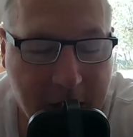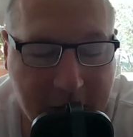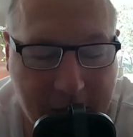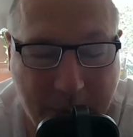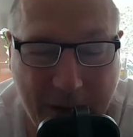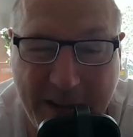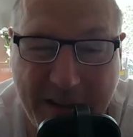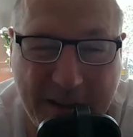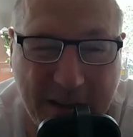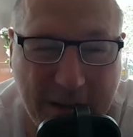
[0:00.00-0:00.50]

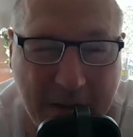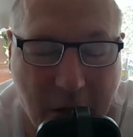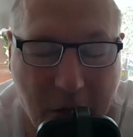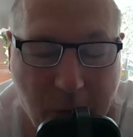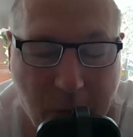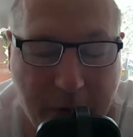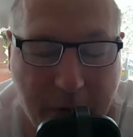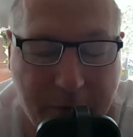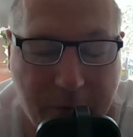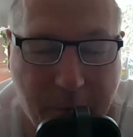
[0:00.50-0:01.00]
Depending
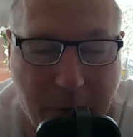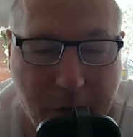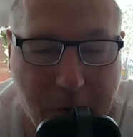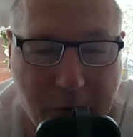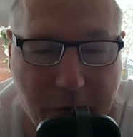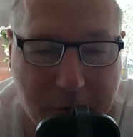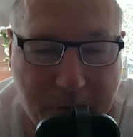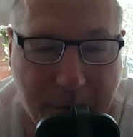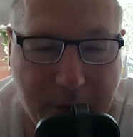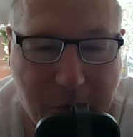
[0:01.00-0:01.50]
though whether
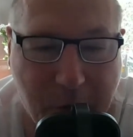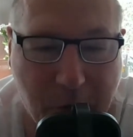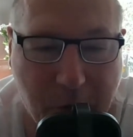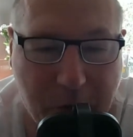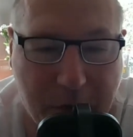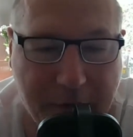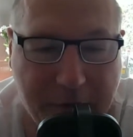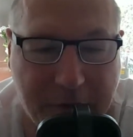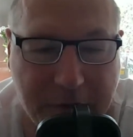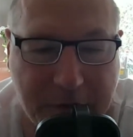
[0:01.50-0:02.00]
Porro's been
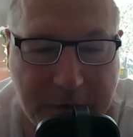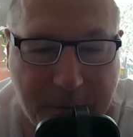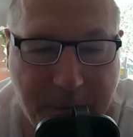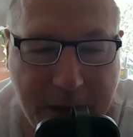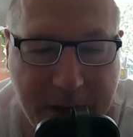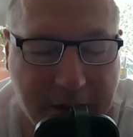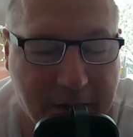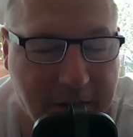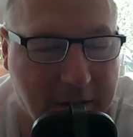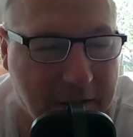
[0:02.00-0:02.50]
called up for
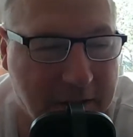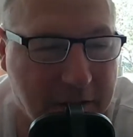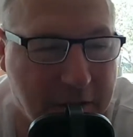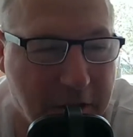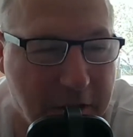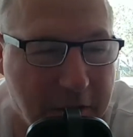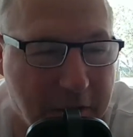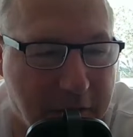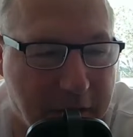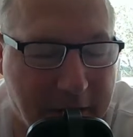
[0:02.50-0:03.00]
Spain, because I
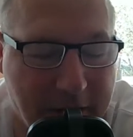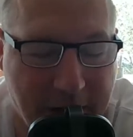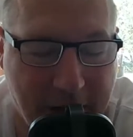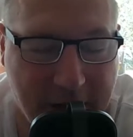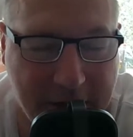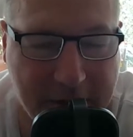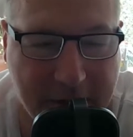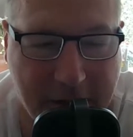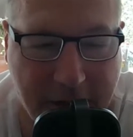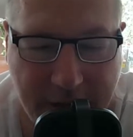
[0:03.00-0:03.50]
don't think he
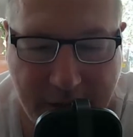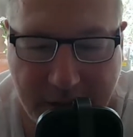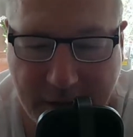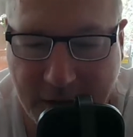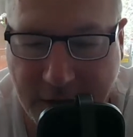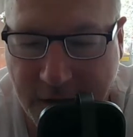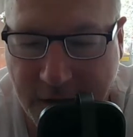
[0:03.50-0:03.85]
has again,